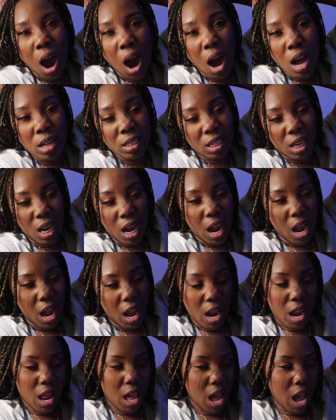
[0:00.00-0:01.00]
I'm
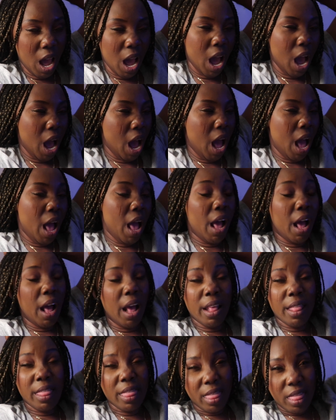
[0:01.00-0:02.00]
tired.
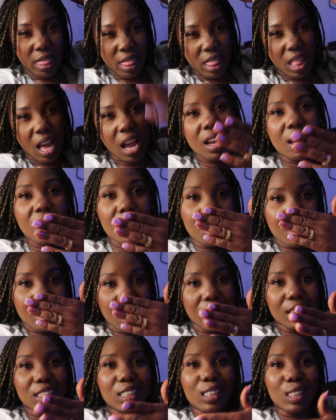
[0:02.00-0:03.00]
Thank you
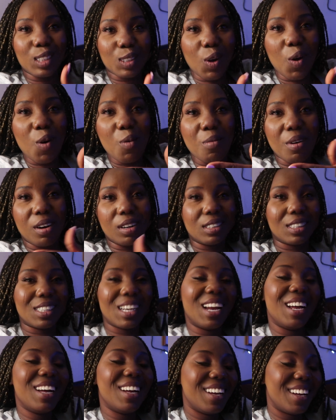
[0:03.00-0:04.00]
guys so
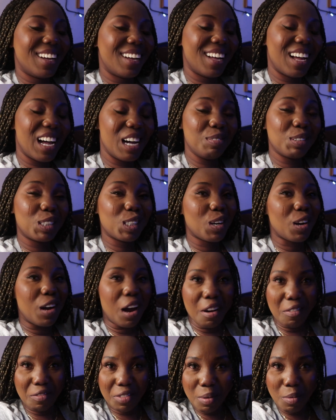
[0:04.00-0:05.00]
much. I'm so
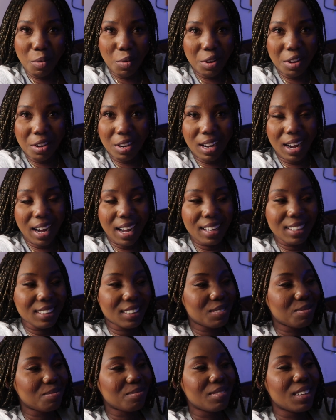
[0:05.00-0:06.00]
comfortable with you
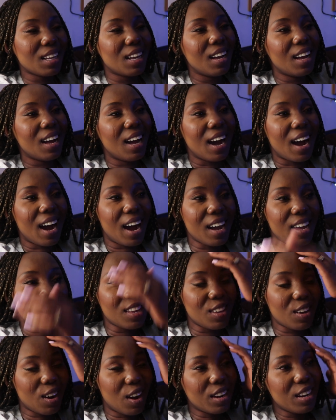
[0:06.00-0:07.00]
guys. I
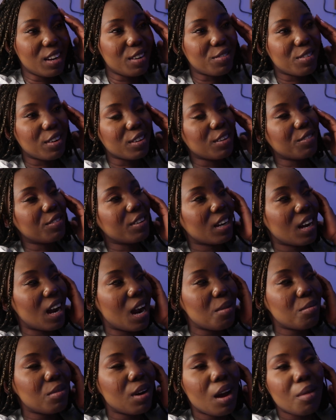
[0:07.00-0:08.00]
yawn in front of the
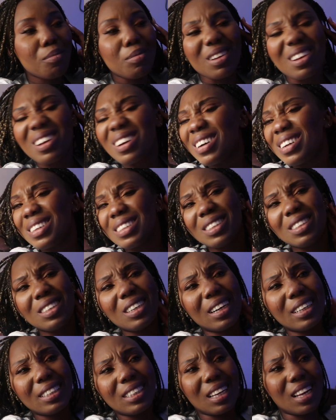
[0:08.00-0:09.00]
camera because
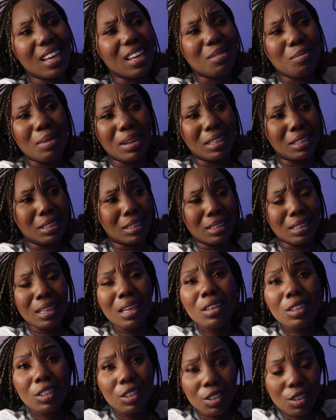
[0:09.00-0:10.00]
you guys are like my
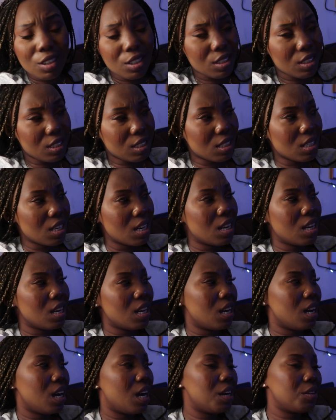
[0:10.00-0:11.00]
sisters.
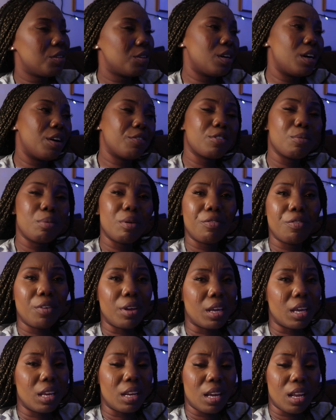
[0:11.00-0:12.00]
I don't have to be
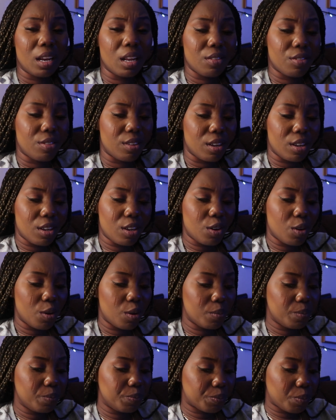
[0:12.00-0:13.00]
faking anything, you
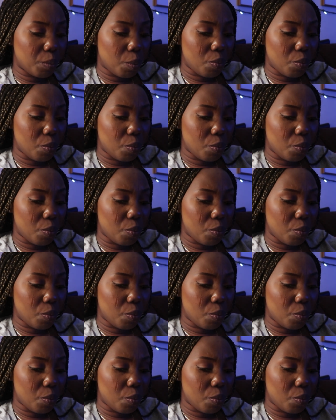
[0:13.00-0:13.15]
know.